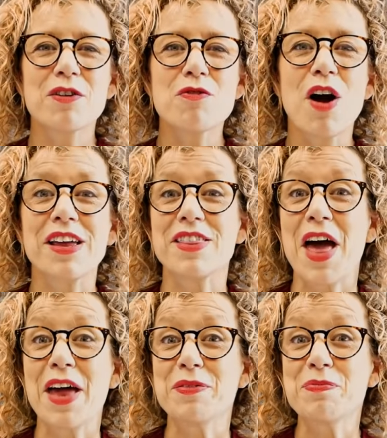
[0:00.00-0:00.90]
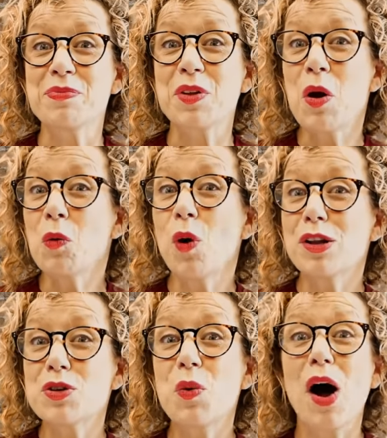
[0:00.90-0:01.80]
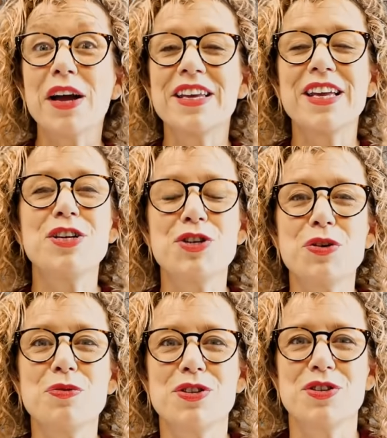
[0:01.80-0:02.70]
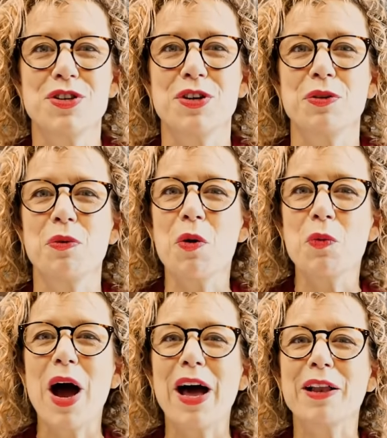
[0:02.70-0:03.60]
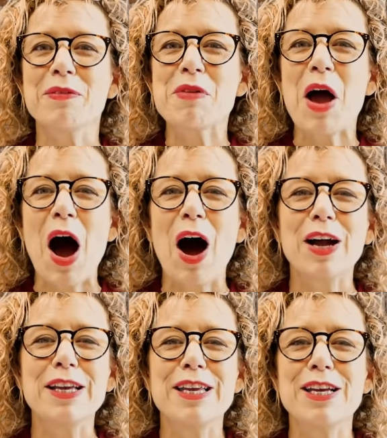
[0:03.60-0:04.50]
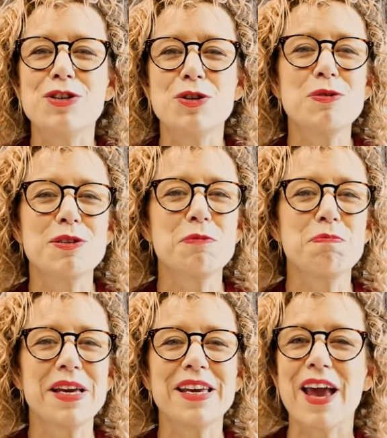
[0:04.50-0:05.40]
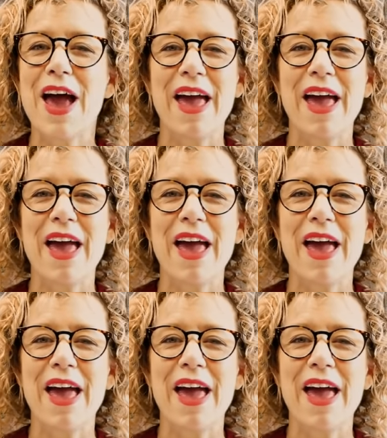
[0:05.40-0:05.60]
Right then, what do I need you to do? Well, I need you to be